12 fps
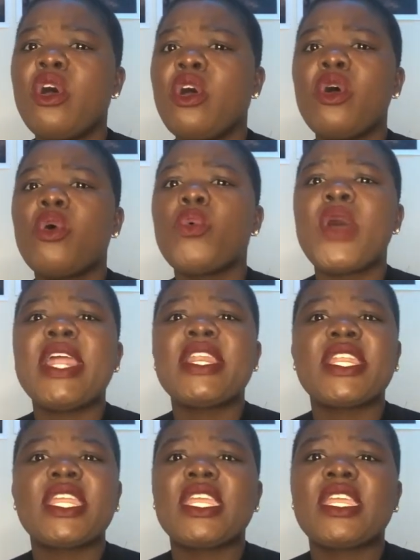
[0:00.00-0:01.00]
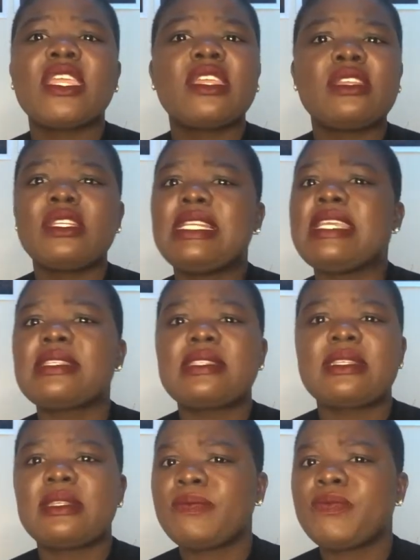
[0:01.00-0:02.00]
worry
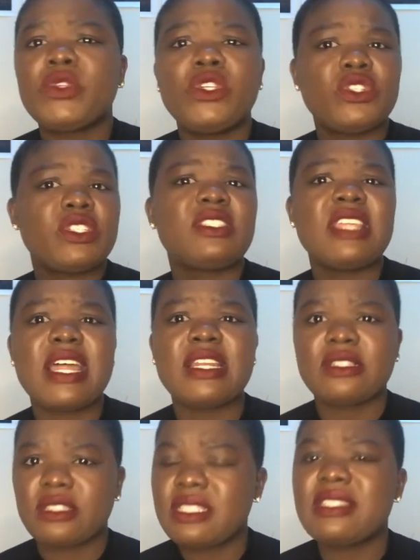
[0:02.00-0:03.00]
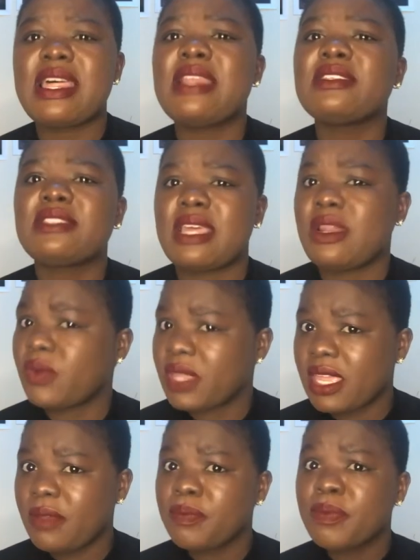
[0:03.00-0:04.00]
list. It's done, okay?